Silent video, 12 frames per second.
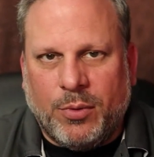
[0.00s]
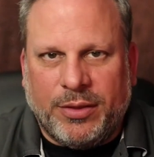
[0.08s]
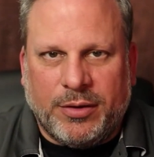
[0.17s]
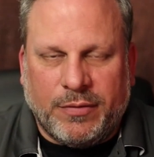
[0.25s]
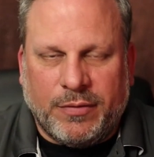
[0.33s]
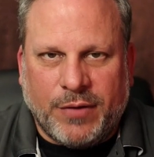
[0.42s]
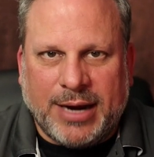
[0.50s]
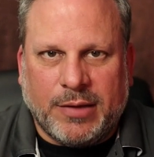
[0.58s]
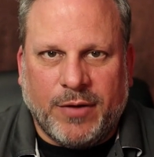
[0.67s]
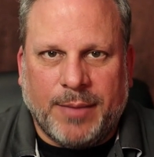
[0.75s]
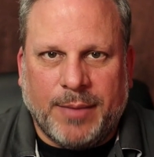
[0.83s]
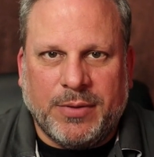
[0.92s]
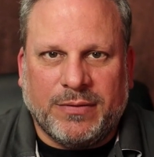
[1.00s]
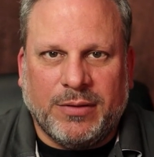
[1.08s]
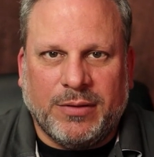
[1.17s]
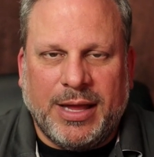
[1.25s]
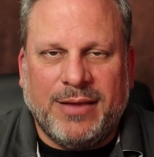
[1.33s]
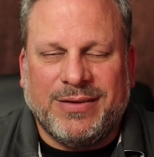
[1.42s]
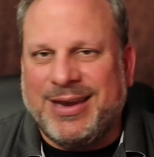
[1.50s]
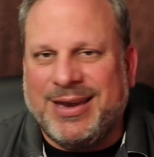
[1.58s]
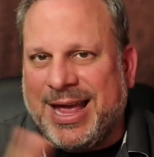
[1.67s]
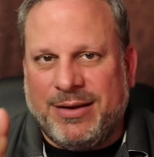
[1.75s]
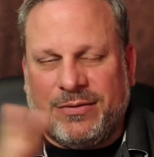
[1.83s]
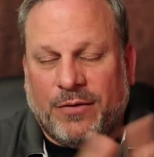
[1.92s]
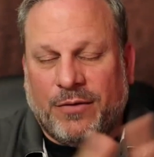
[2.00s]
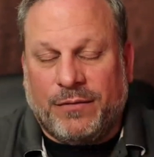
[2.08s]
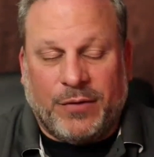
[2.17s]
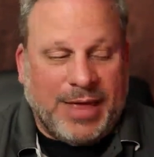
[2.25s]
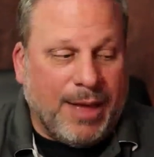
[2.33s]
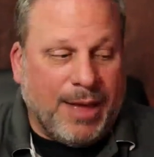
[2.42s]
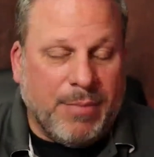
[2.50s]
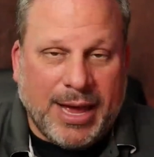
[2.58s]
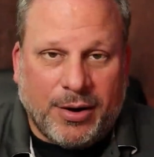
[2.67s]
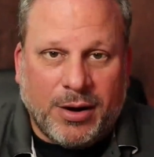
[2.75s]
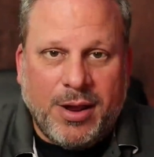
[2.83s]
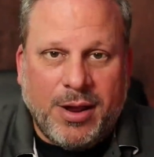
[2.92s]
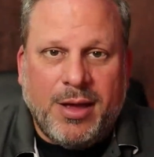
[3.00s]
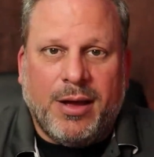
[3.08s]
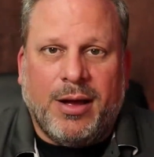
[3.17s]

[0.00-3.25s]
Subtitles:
with a diffractive optics lens, for that matter,